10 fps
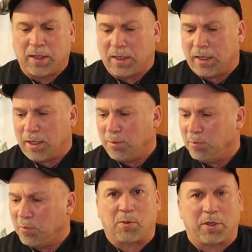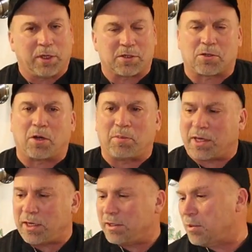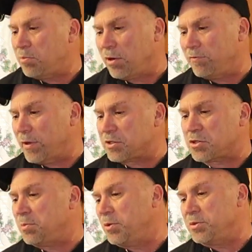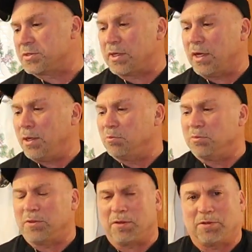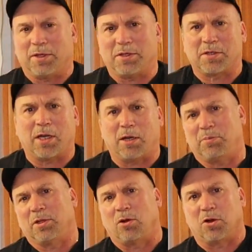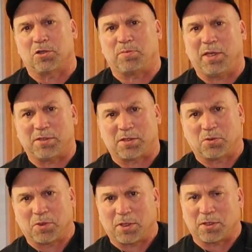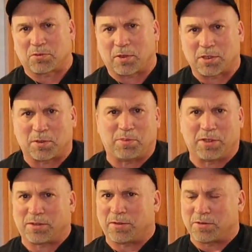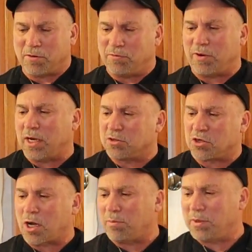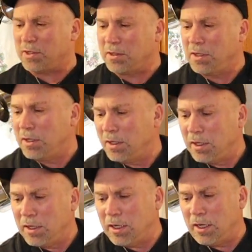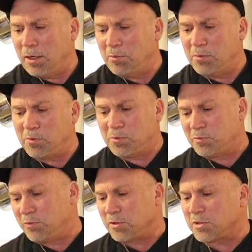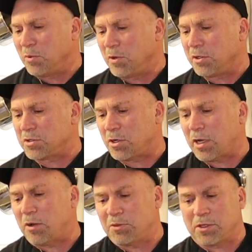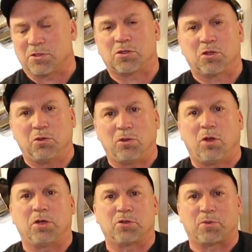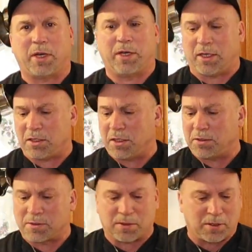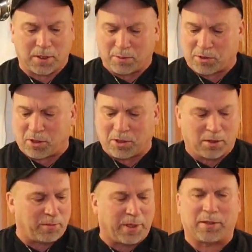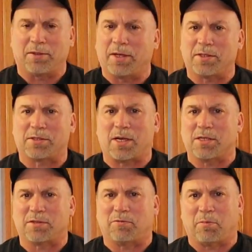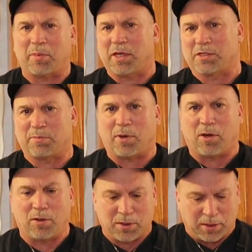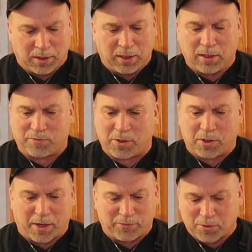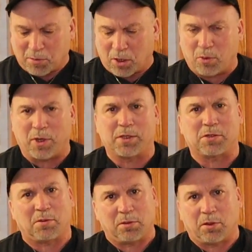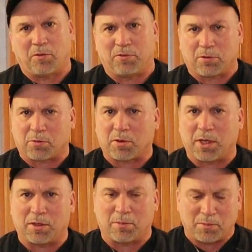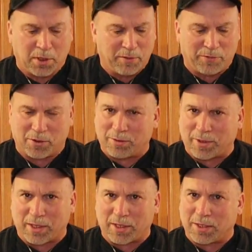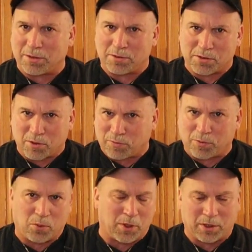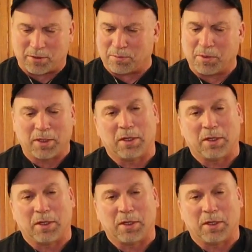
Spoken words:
We're going to get started by cutting up our vegetables. Everything's cut up in large pieces with this recipe, so there's no fine chopping. First thing we're going to start out with is 2 large red onions, and I'm talking about the nice size of a baseball. If you have small ones, go for 3 of them. If you don't like onions, go for 1 of them.